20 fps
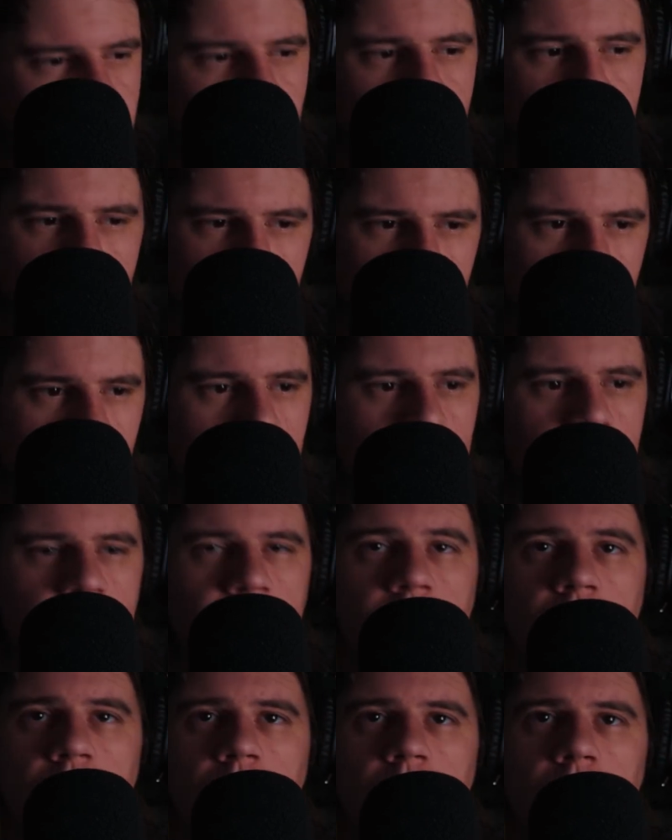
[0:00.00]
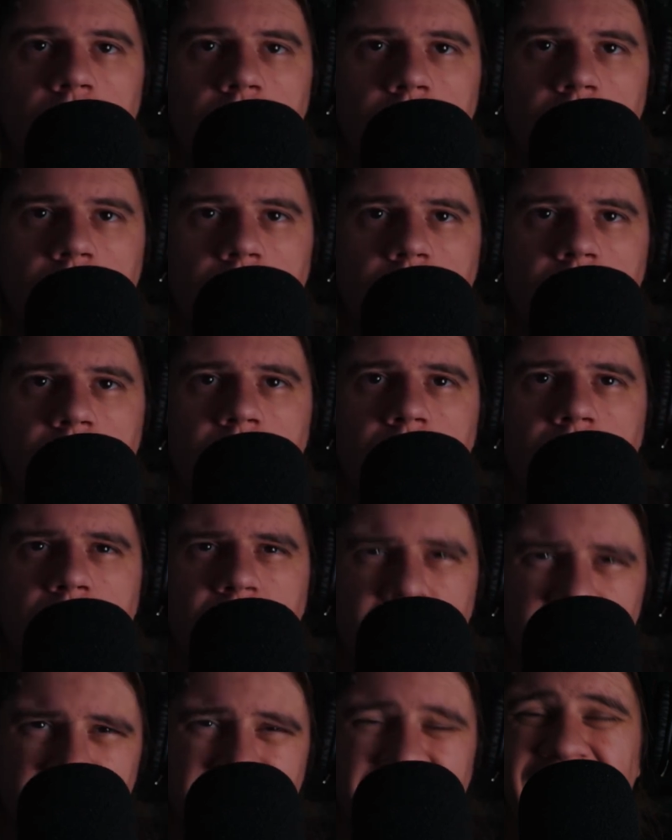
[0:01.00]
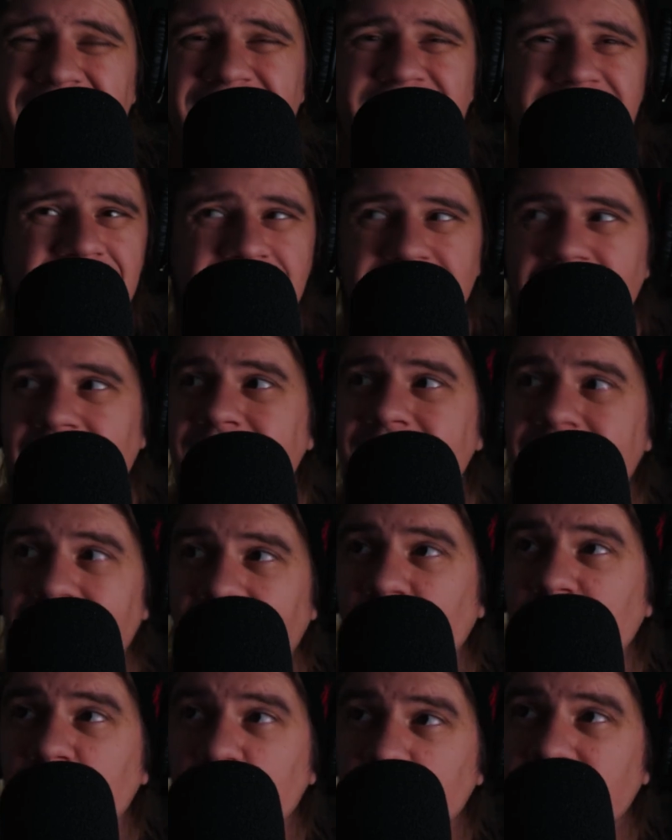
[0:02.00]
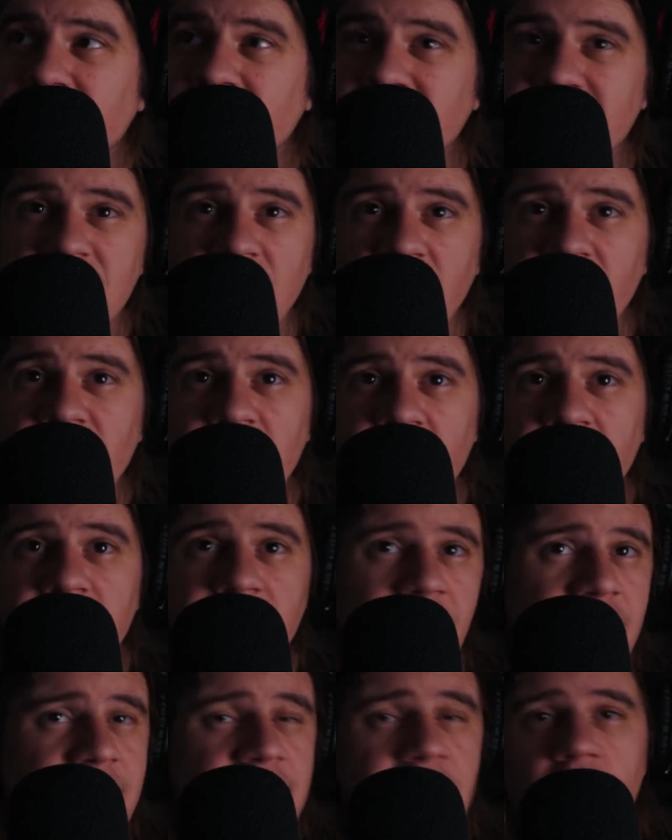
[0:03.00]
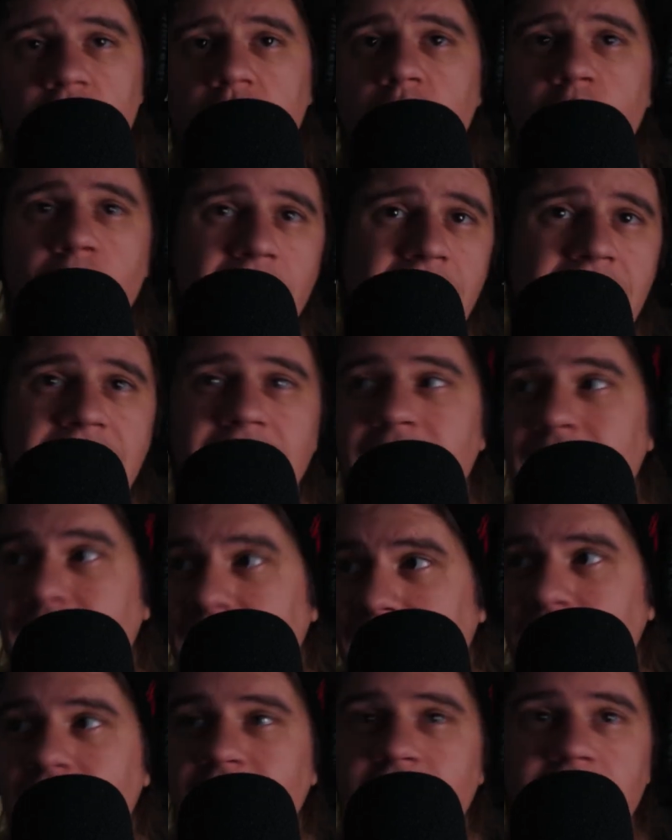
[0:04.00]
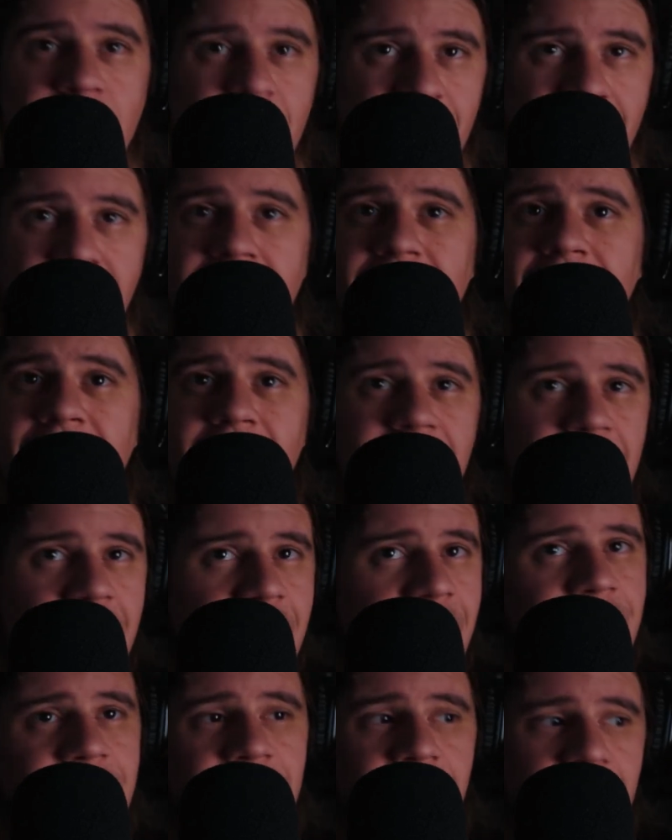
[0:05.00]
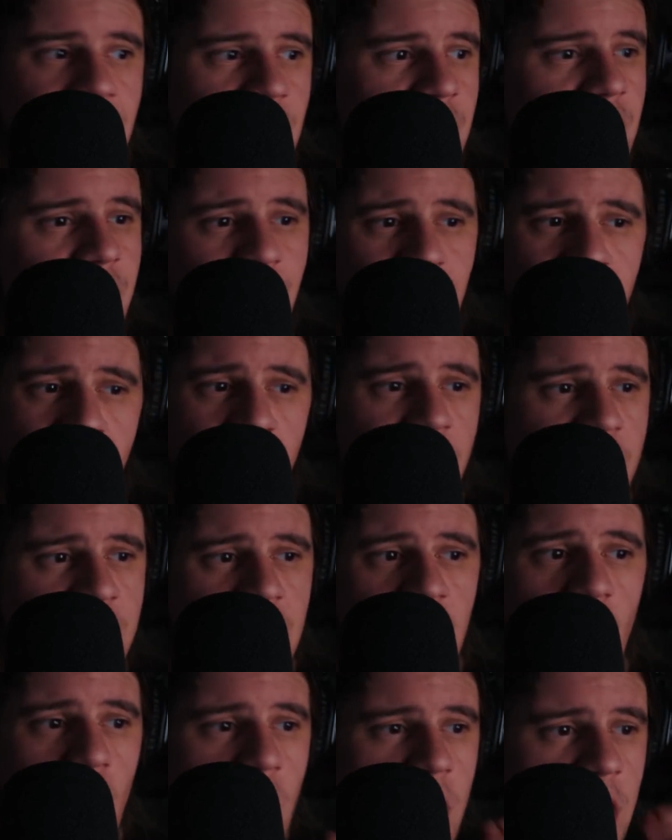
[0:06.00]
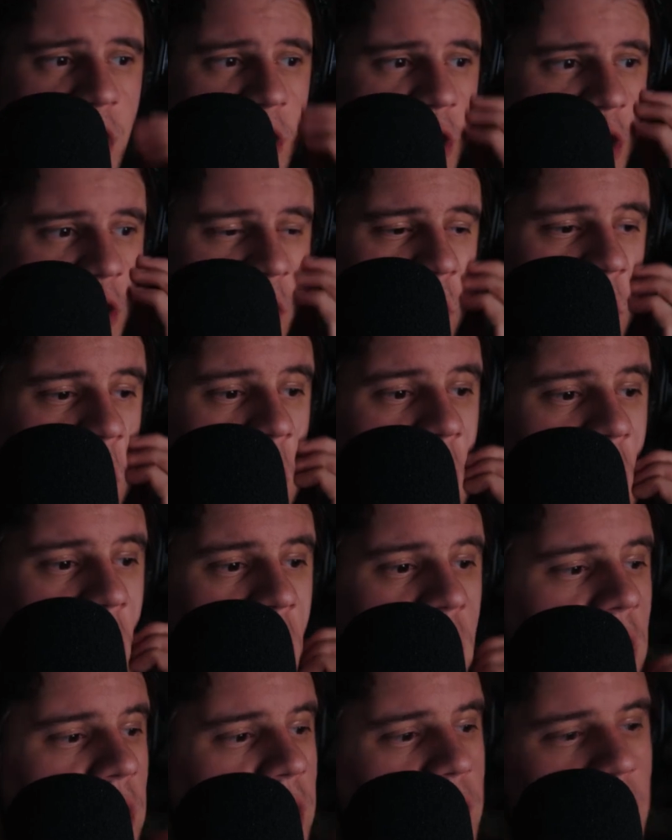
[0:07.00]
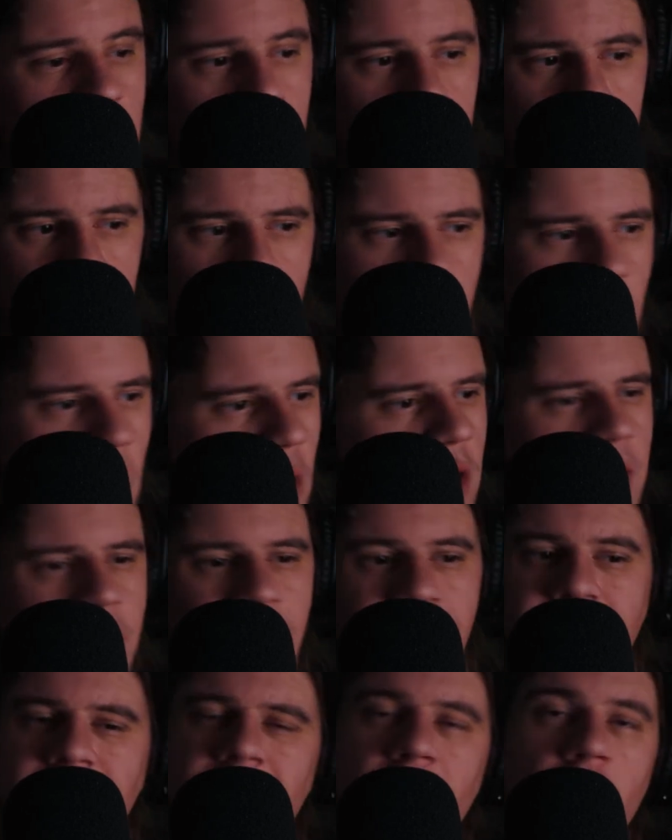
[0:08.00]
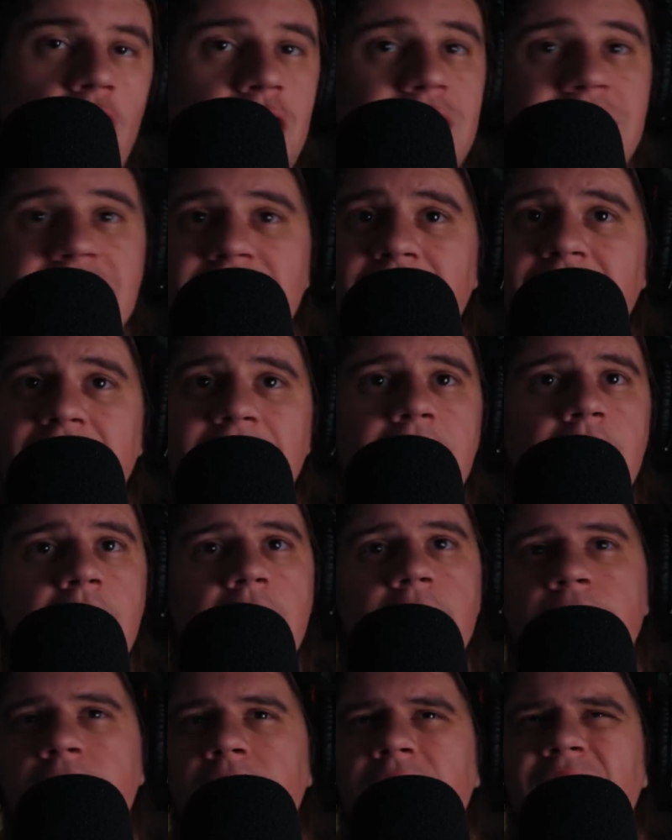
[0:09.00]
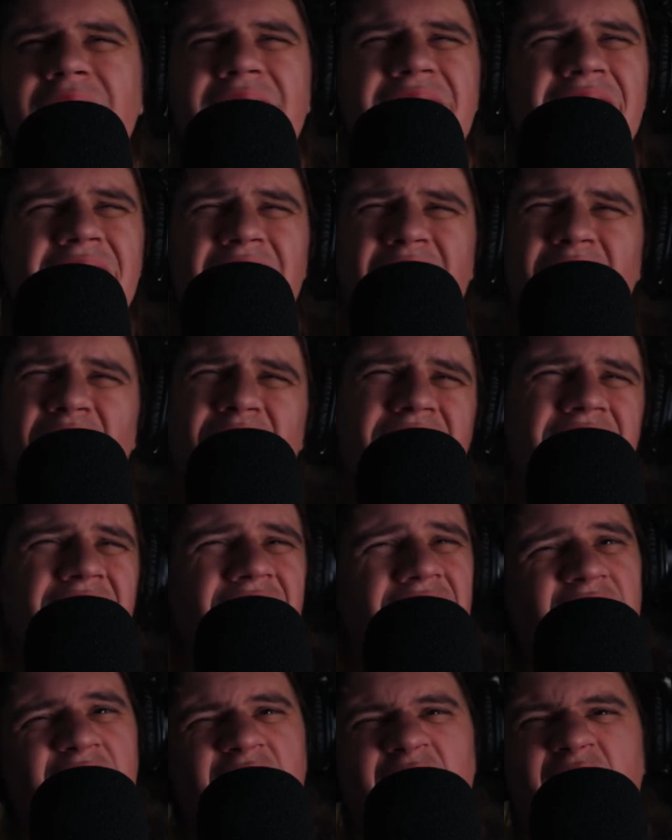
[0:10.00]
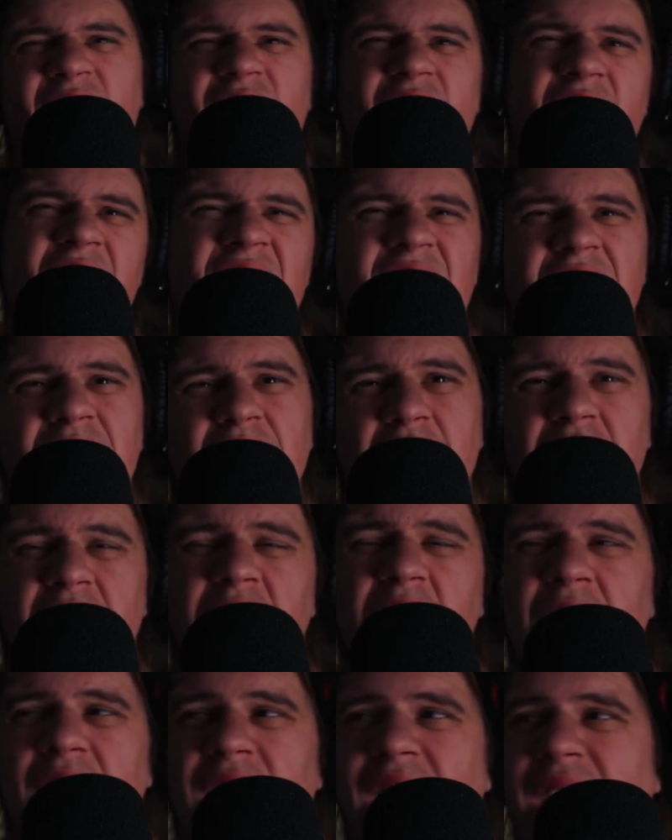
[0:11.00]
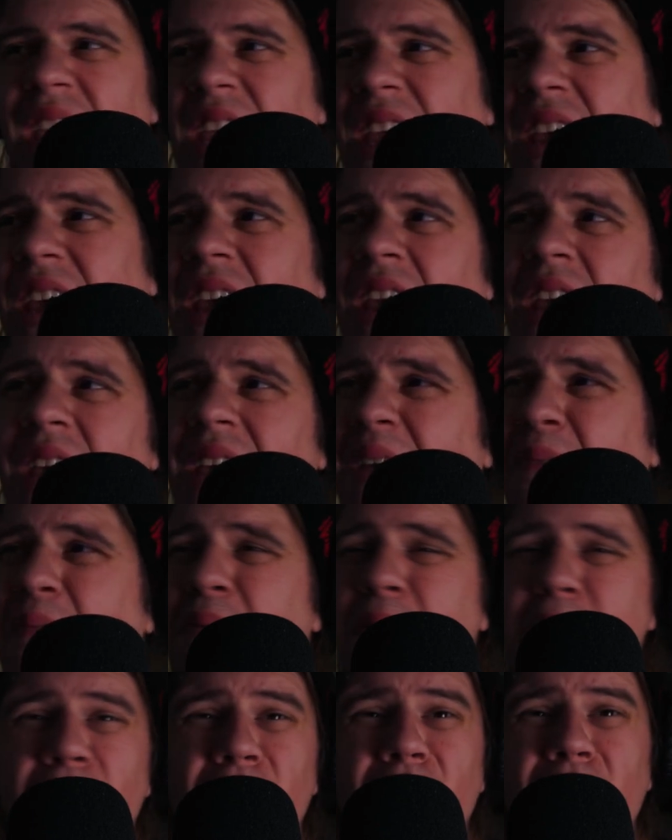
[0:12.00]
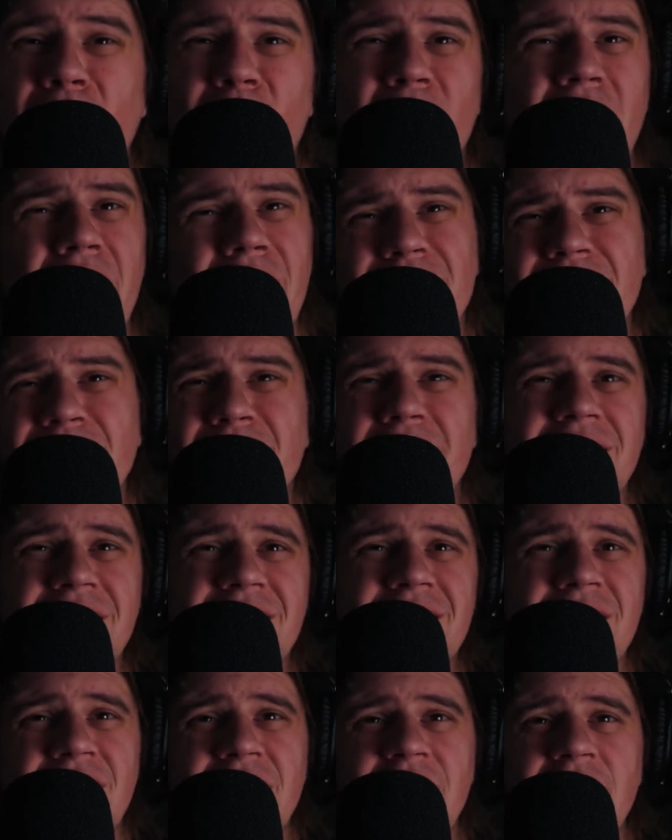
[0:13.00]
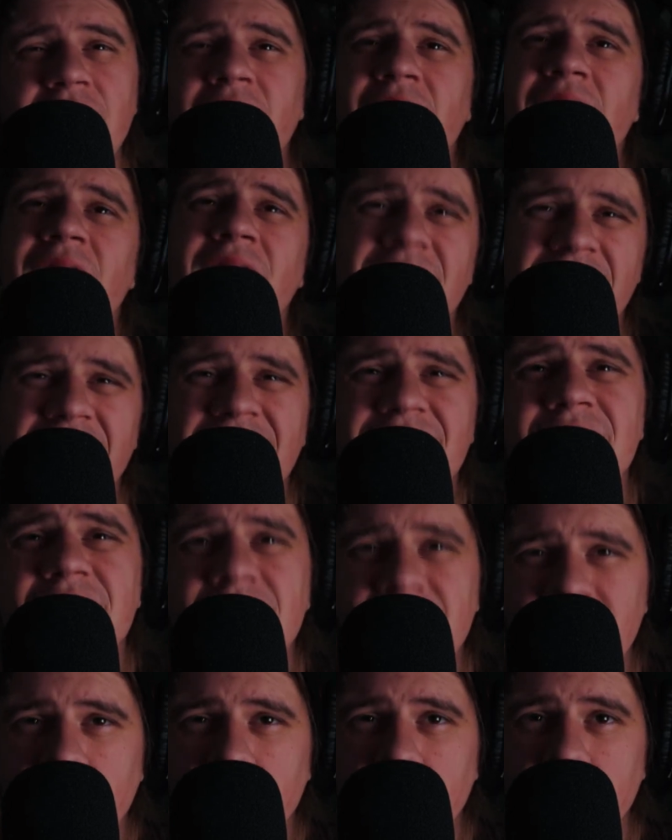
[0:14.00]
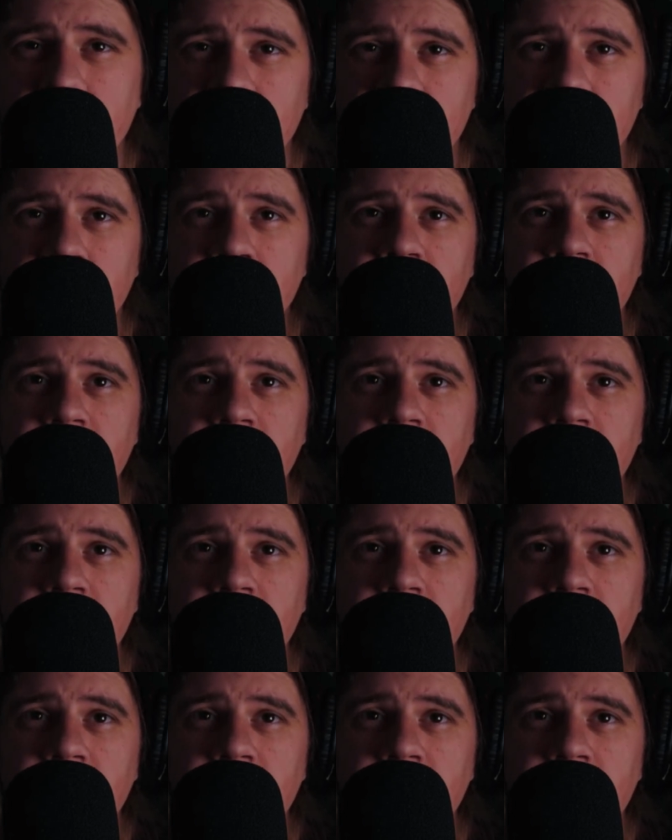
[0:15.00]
Boom. That's how you get stuff done. That's how you make it easy. Make it easy to do the thing you want to do. The more it looks neat, when you like have everything put away, and people are like, wow, your space is so neat. That's stupid.